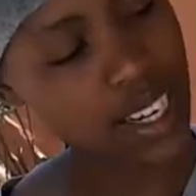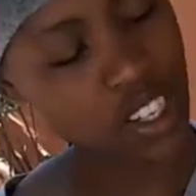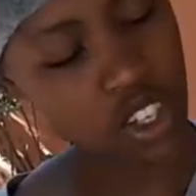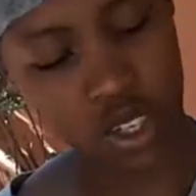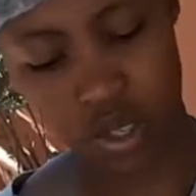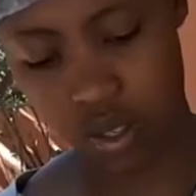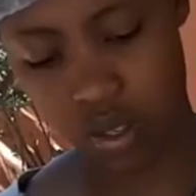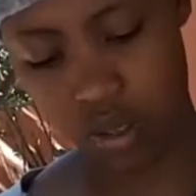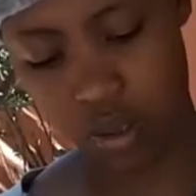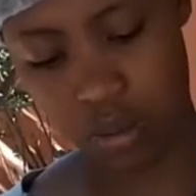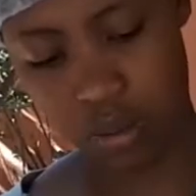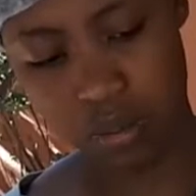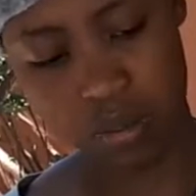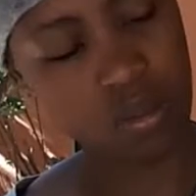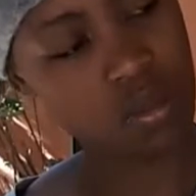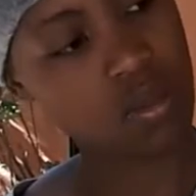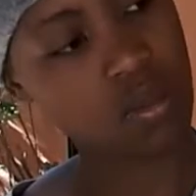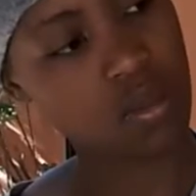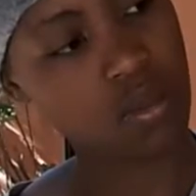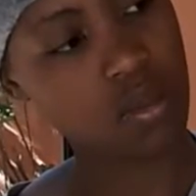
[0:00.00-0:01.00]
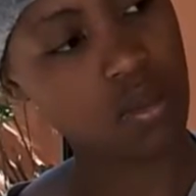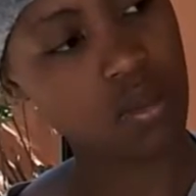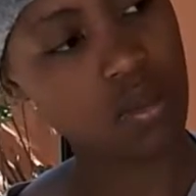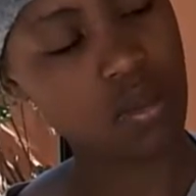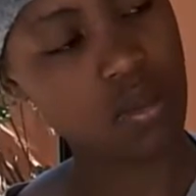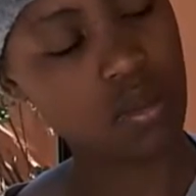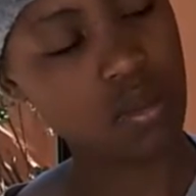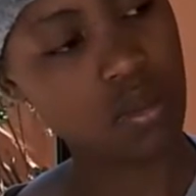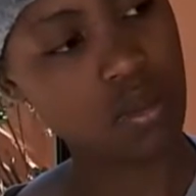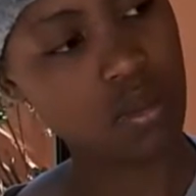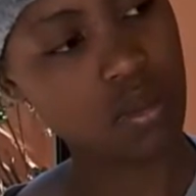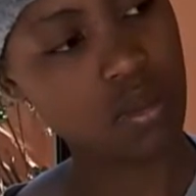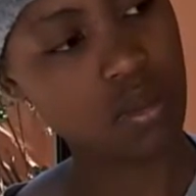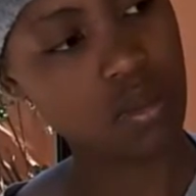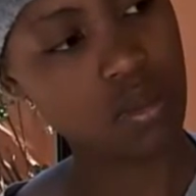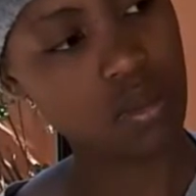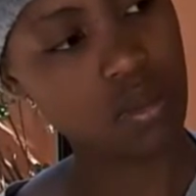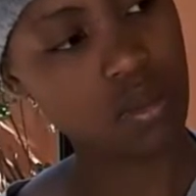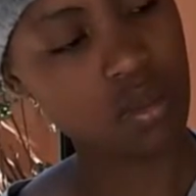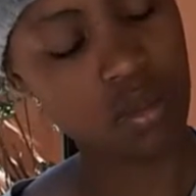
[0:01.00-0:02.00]
top area, so that's what we
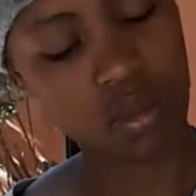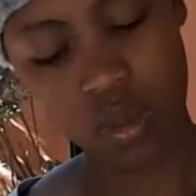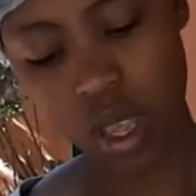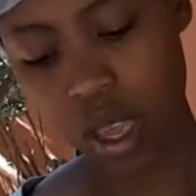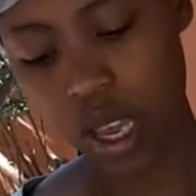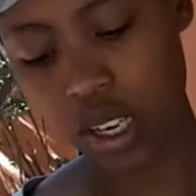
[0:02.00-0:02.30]
did. And